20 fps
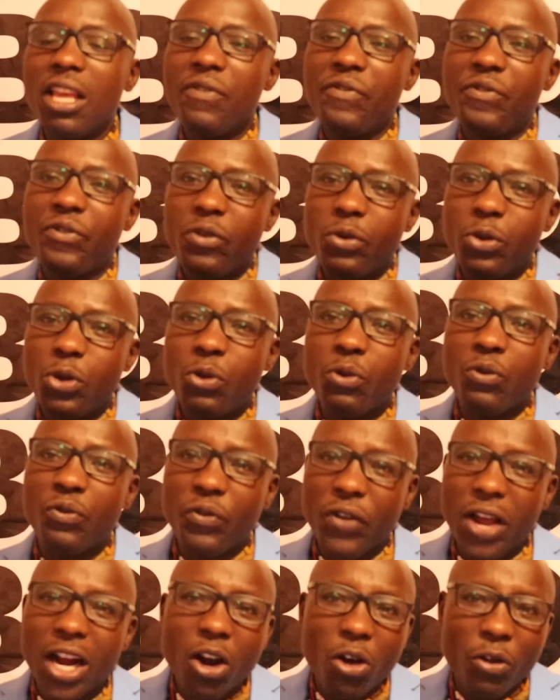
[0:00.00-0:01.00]
you
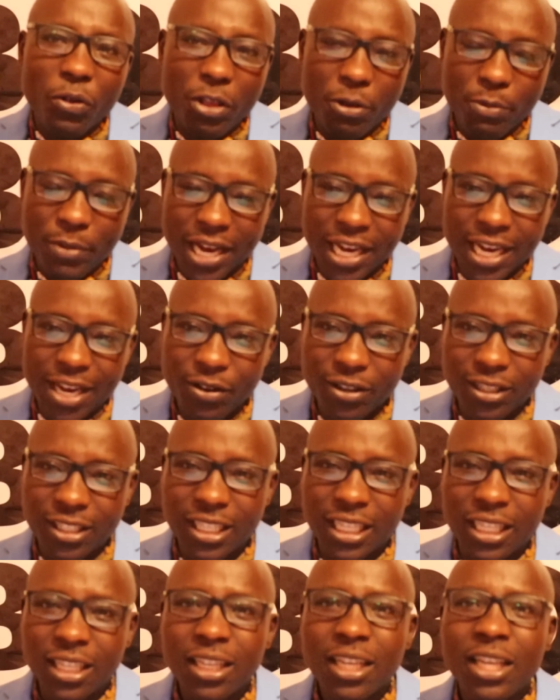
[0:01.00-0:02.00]
fail on the
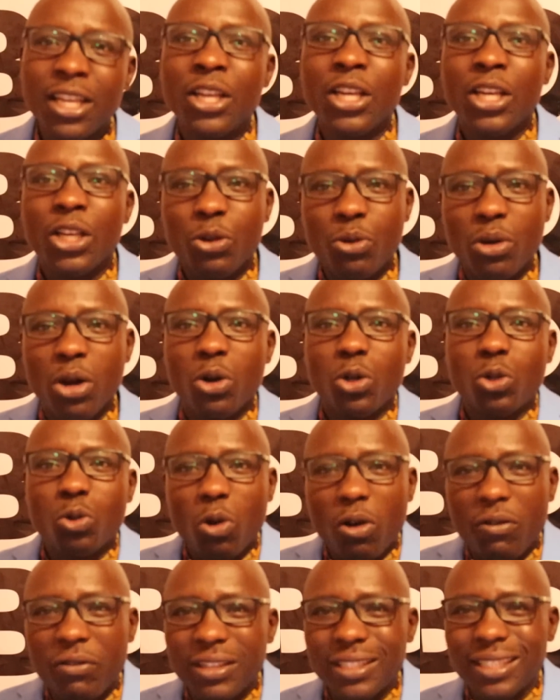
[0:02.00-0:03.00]
minority, you're not to
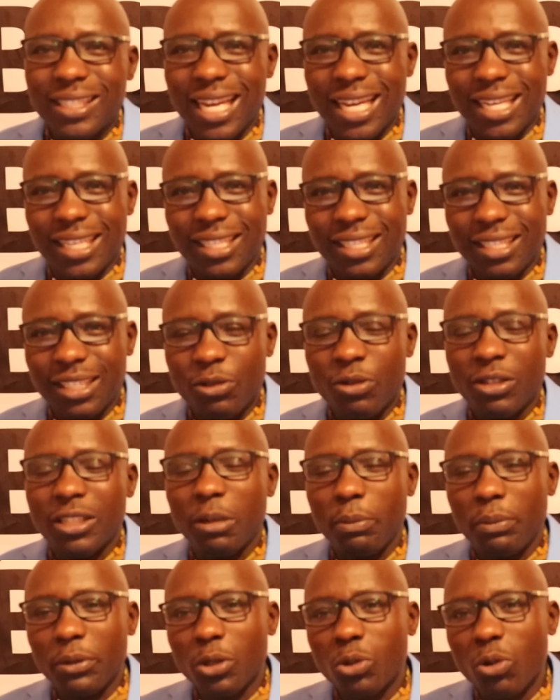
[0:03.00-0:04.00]
oversight, you're
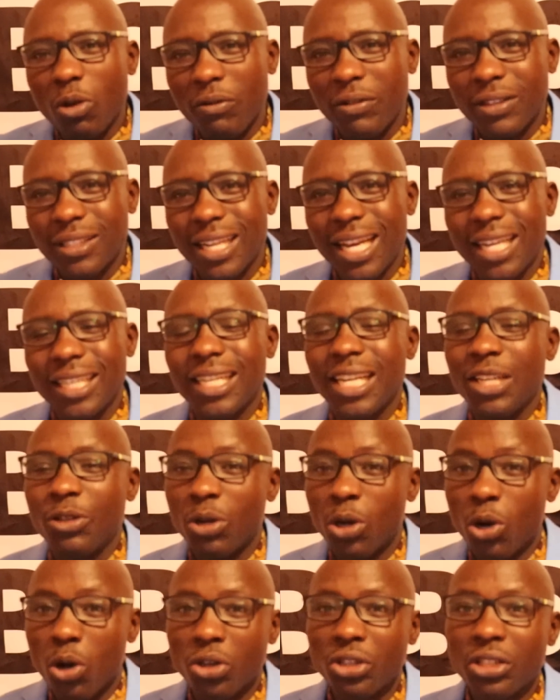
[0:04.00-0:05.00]
supposed to oversight and
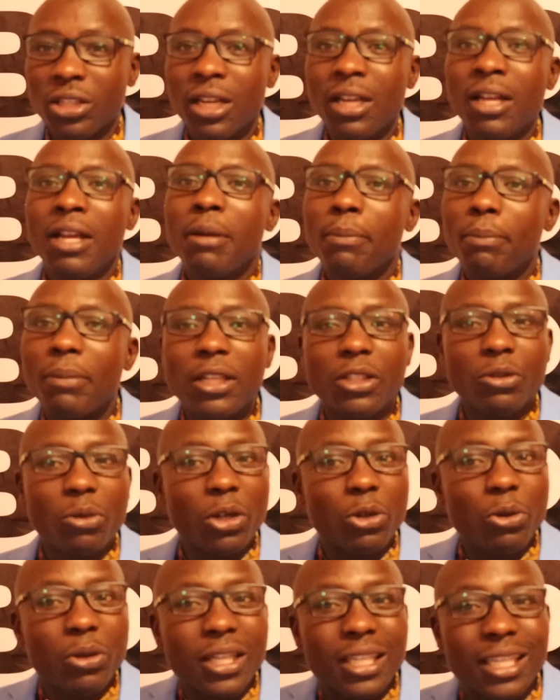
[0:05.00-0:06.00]
you're not. Please,
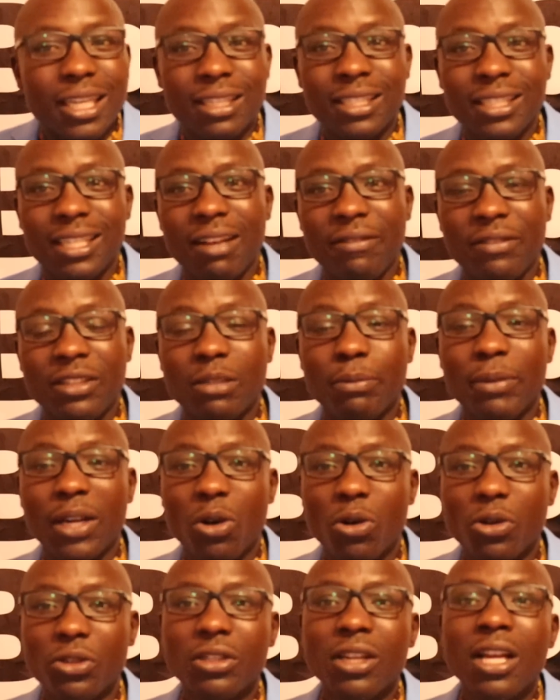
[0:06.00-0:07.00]
you're doing it a disservice
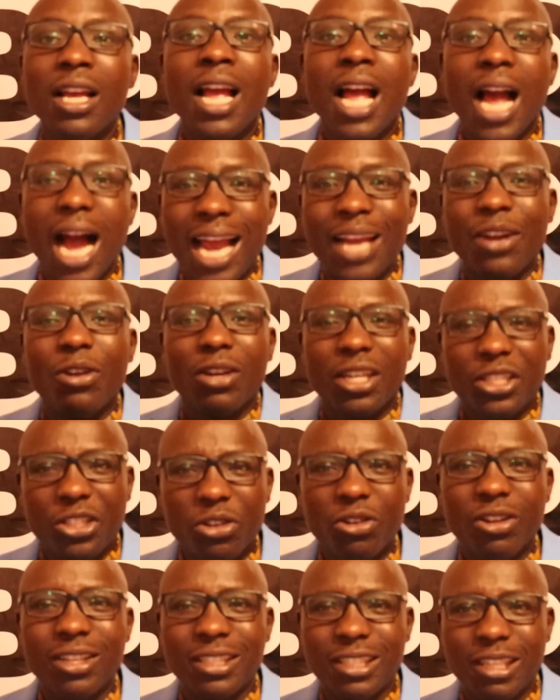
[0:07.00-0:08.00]
because I know
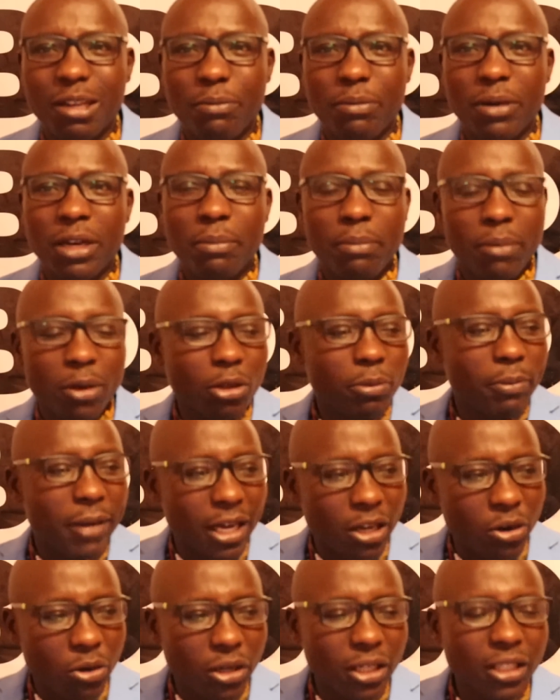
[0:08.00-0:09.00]
National Assembly, both
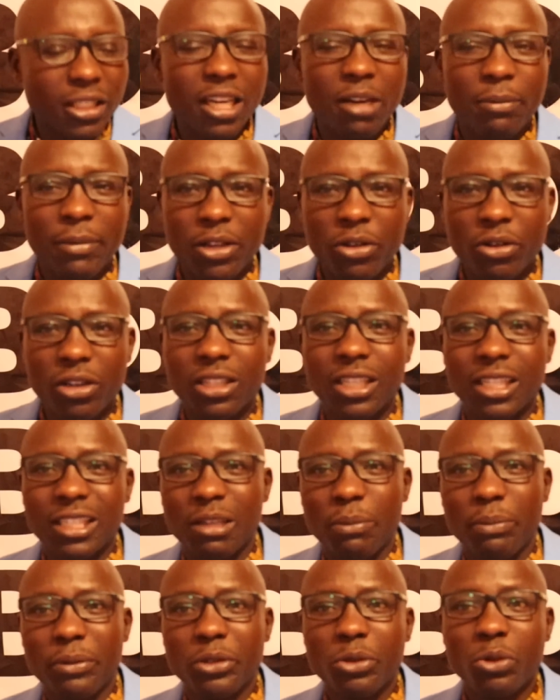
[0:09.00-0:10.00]
minority and majority are
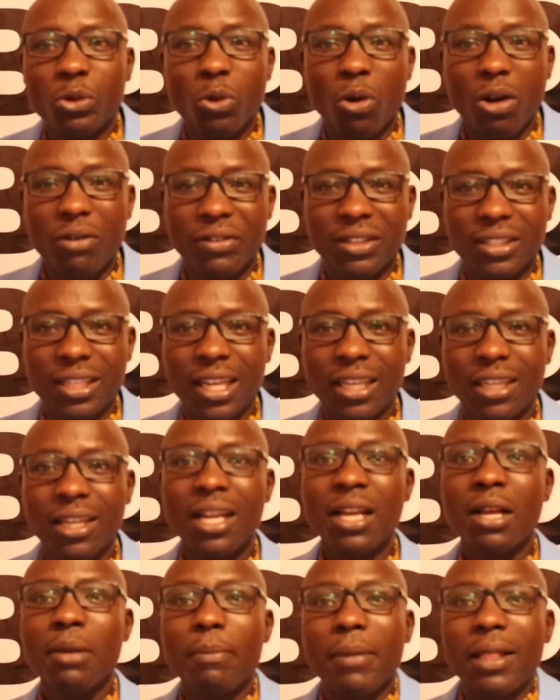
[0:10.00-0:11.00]
supposed to do oversight,
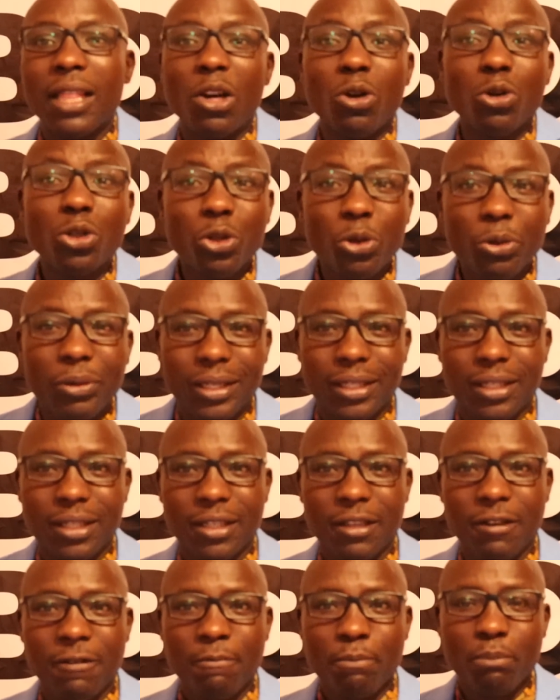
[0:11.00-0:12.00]
but they don't do
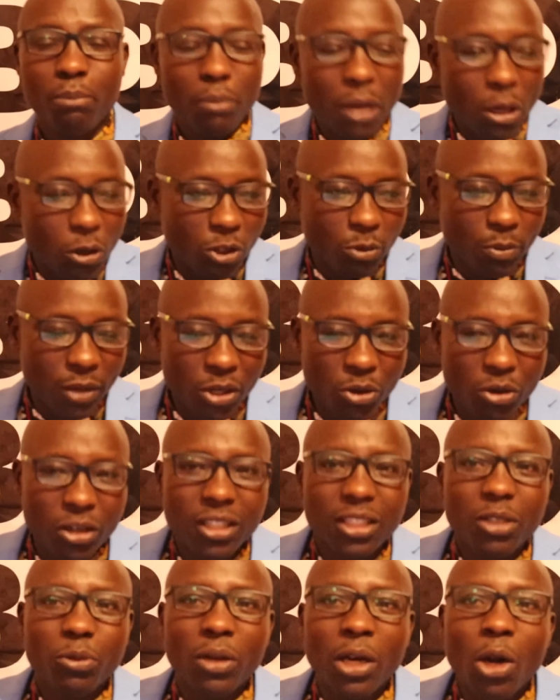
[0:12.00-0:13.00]
it because
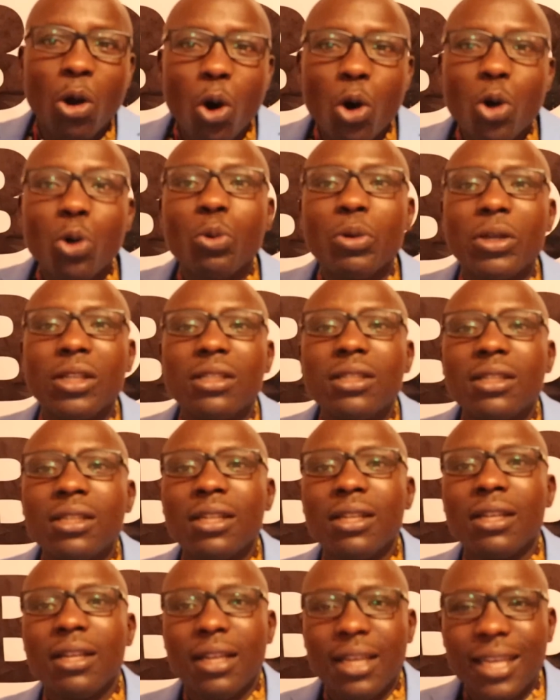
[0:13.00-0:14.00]
majority will
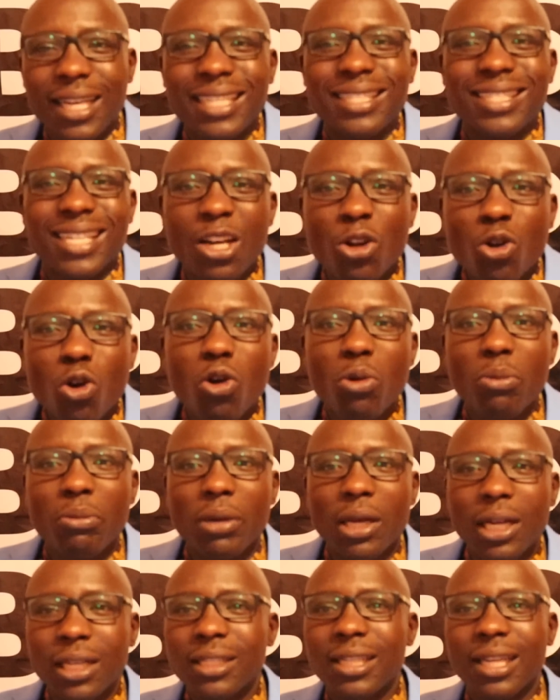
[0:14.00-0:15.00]
always, it's a
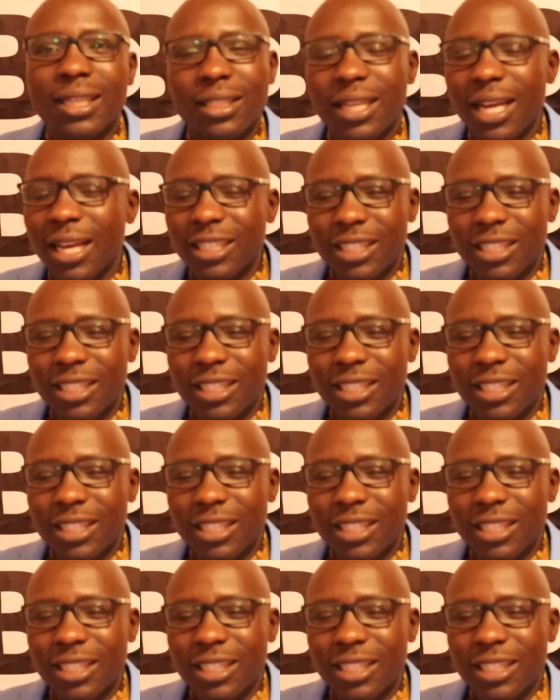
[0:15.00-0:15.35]
norm, it's a